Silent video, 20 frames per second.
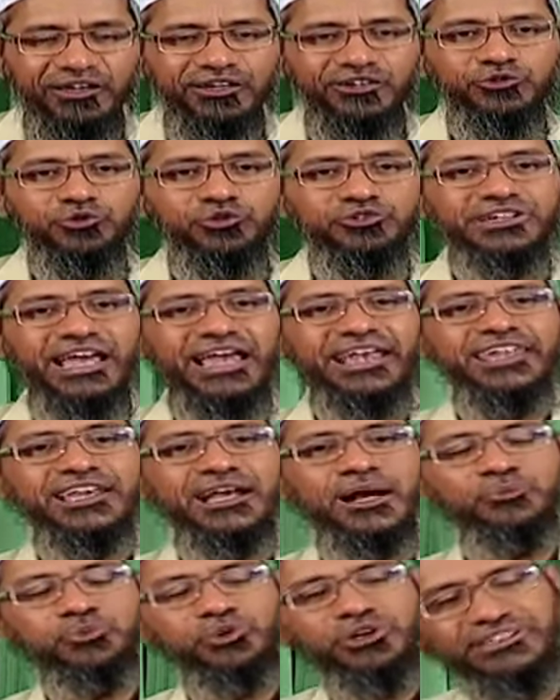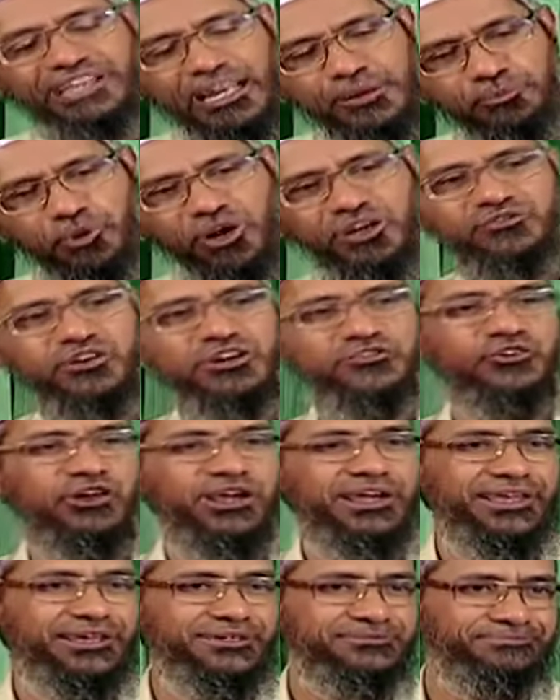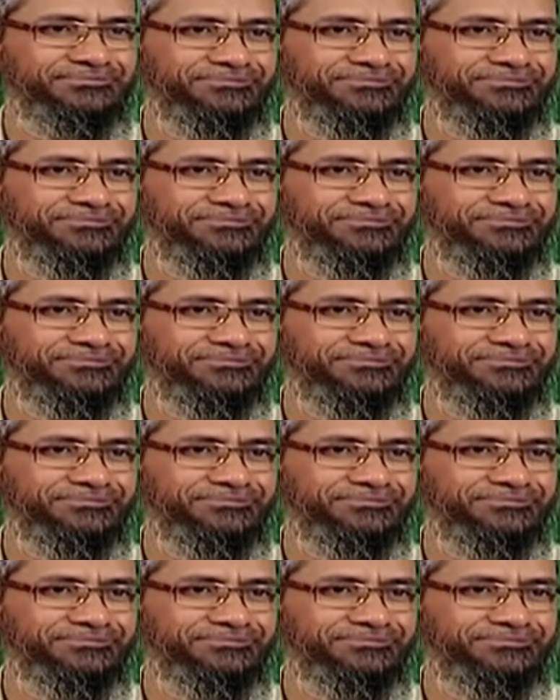you ending up doing 10 points work for Allah.